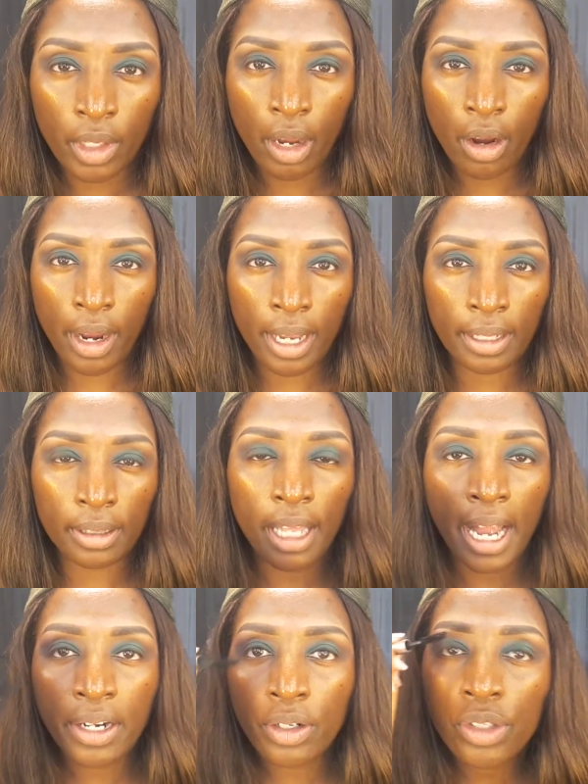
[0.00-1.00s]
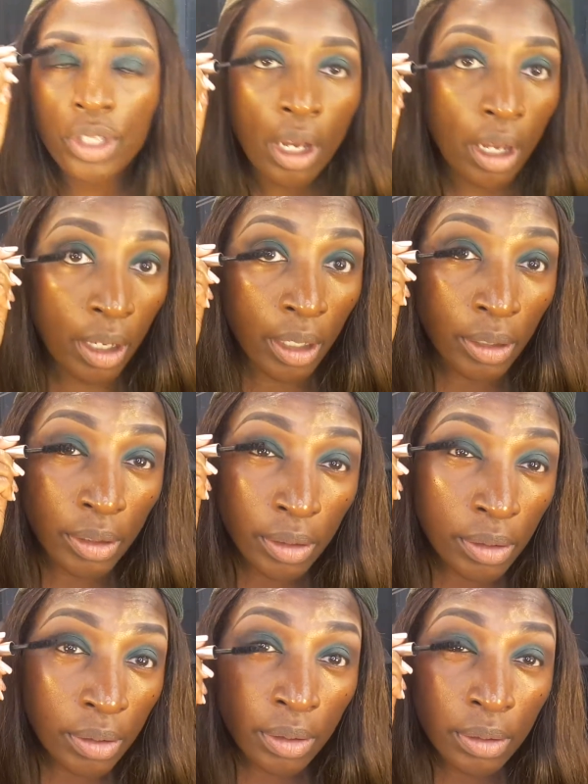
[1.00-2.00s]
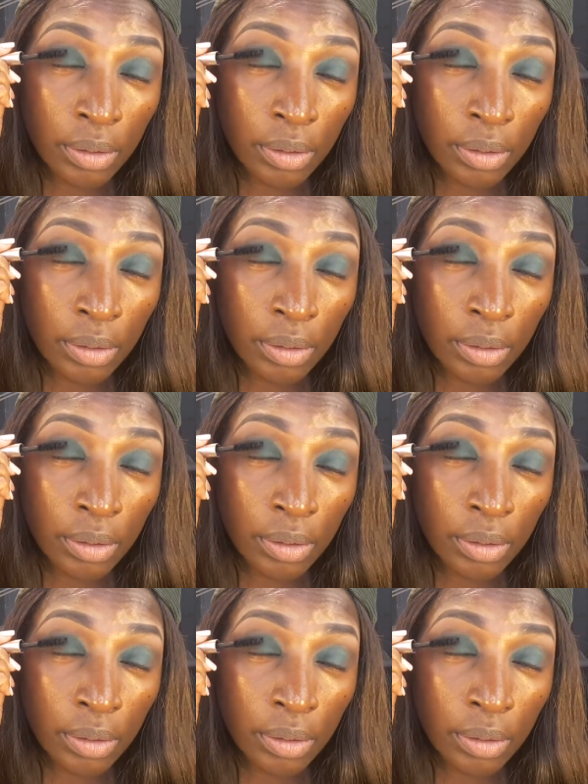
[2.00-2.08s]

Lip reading: Alright, liner's on.